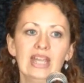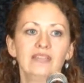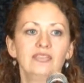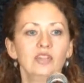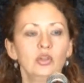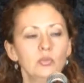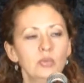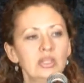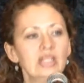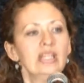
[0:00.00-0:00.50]

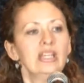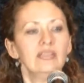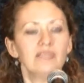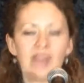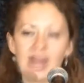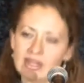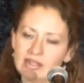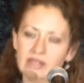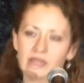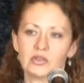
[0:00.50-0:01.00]
If you
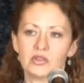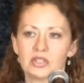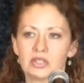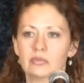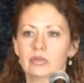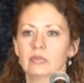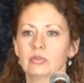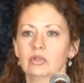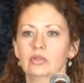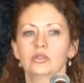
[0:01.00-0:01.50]
believe that, and
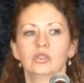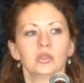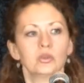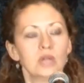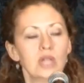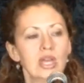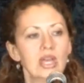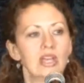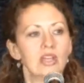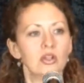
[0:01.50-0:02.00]
there's some people who
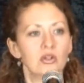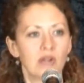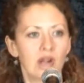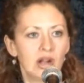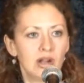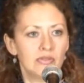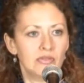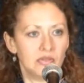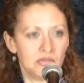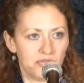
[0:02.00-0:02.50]
do,
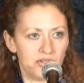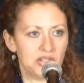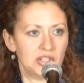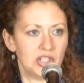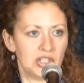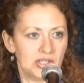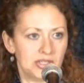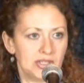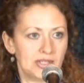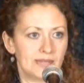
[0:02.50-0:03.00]
you're on the
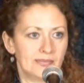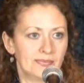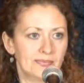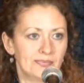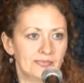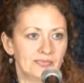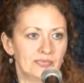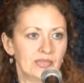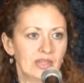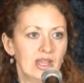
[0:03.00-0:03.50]
fringes.
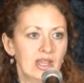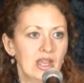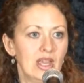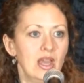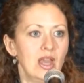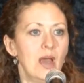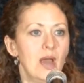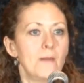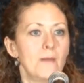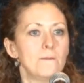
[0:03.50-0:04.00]

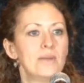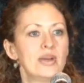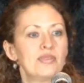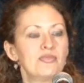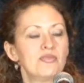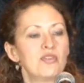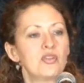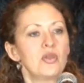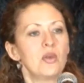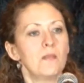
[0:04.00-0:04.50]

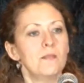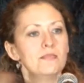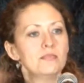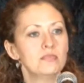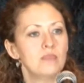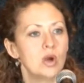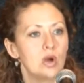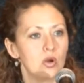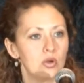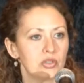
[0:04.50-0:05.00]
But for the
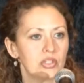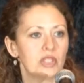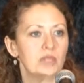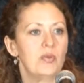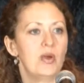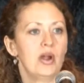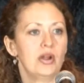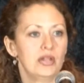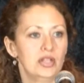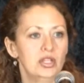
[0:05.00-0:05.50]

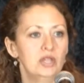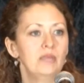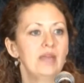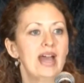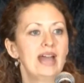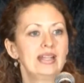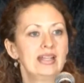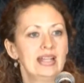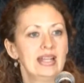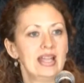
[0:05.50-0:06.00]
most part,
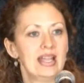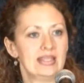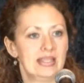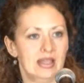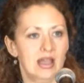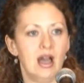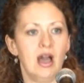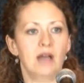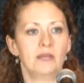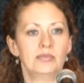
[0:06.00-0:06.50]
humanity
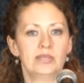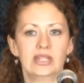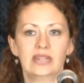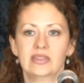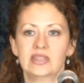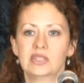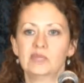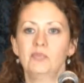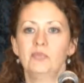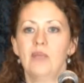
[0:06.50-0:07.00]
has come
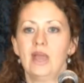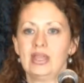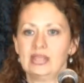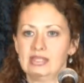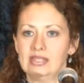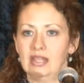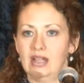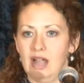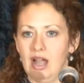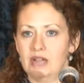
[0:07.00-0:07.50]
to this
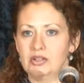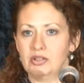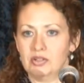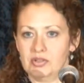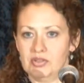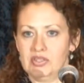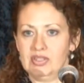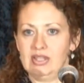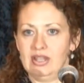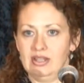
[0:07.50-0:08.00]
basic
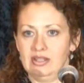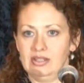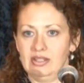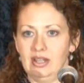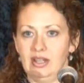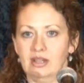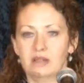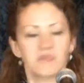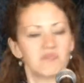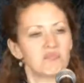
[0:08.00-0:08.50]

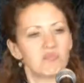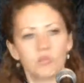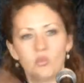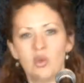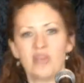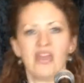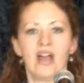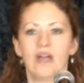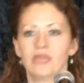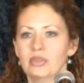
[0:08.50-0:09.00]
understanding.
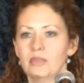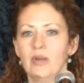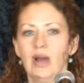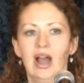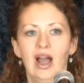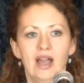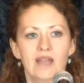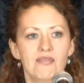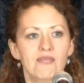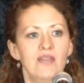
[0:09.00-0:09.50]
Without the
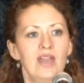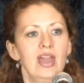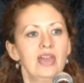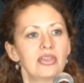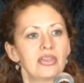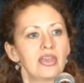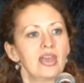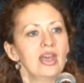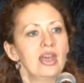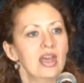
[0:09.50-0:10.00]
Baha'i
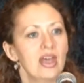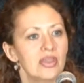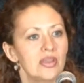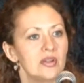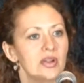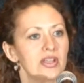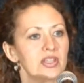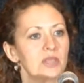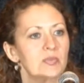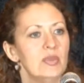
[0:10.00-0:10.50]

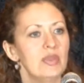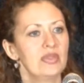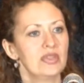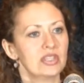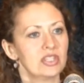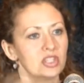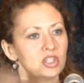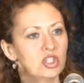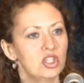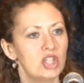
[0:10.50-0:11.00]
faith, there has
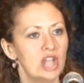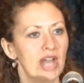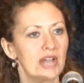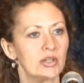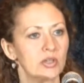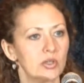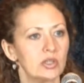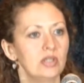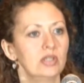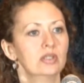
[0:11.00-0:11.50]
been this
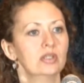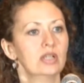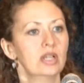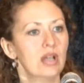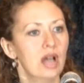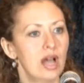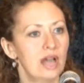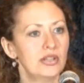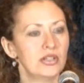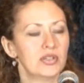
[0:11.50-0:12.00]

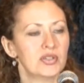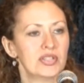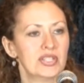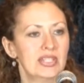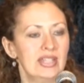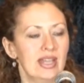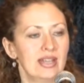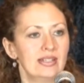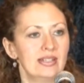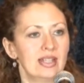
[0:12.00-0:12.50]
general
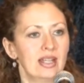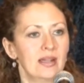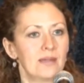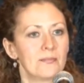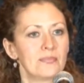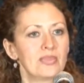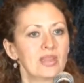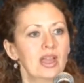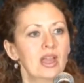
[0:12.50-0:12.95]
understanding.